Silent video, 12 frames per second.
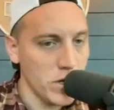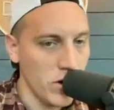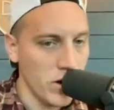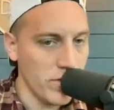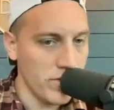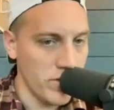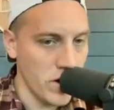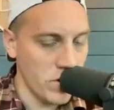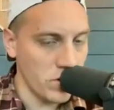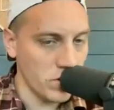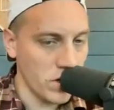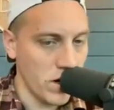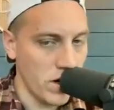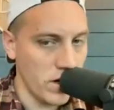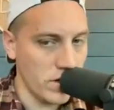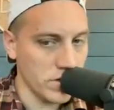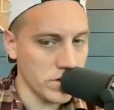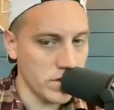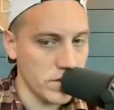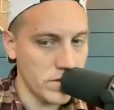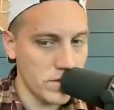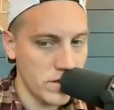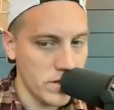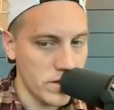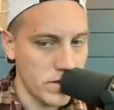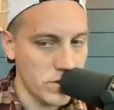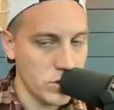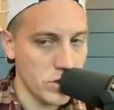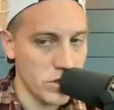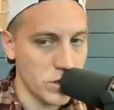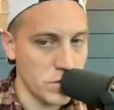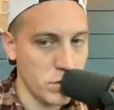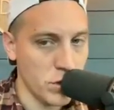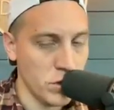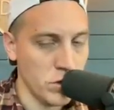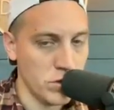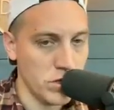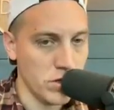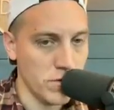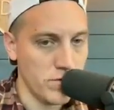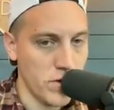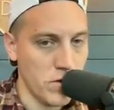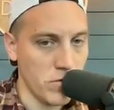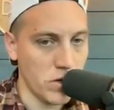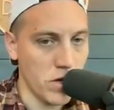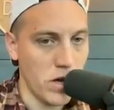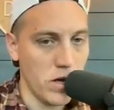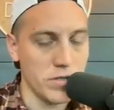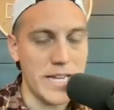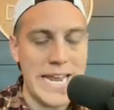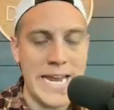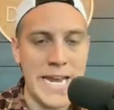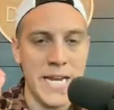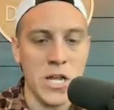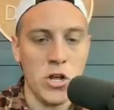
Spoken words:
your phone calls. Dispute your phone calls. Any